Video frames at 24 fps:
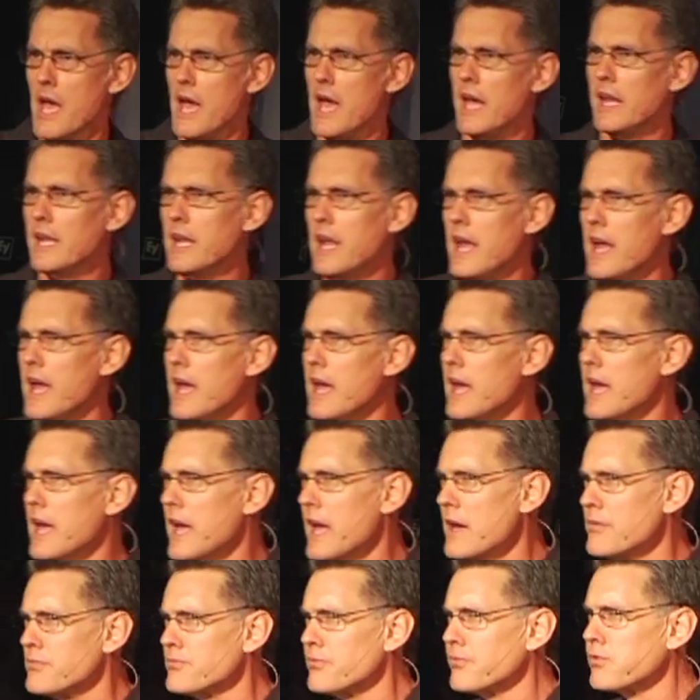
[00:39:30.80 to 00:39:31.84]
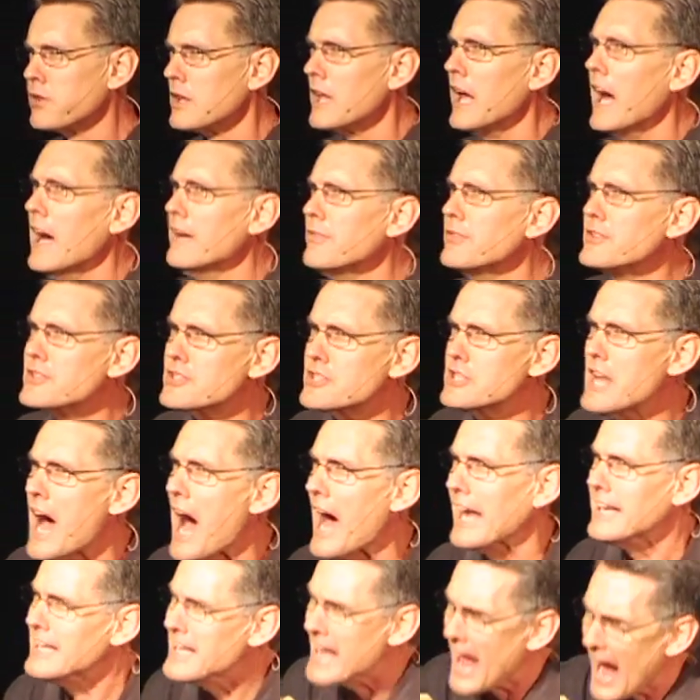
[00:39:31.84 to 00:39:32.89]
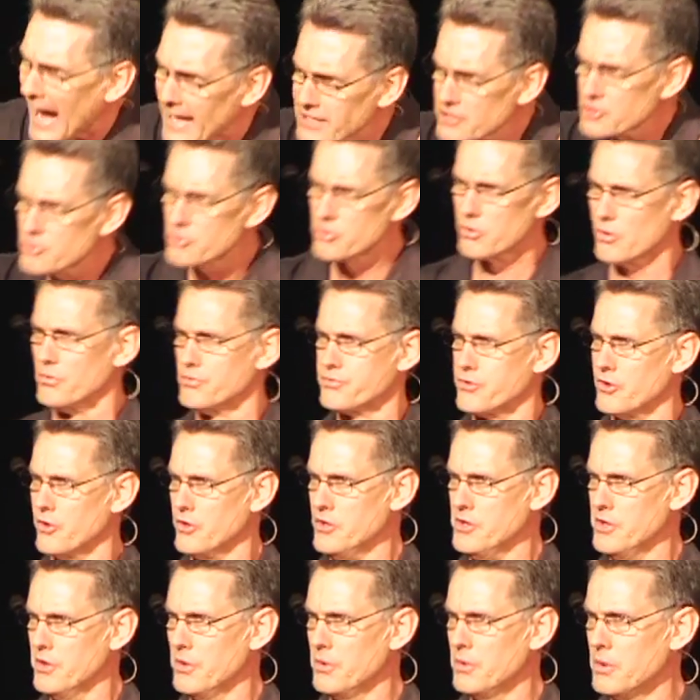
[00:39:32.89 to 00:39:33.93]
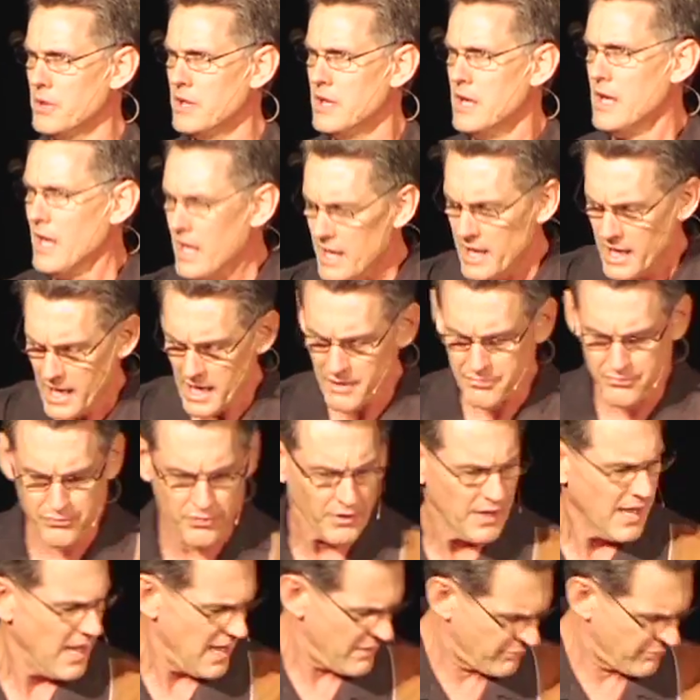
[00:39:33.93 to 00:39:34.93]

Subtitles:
And if love is not natural for you, if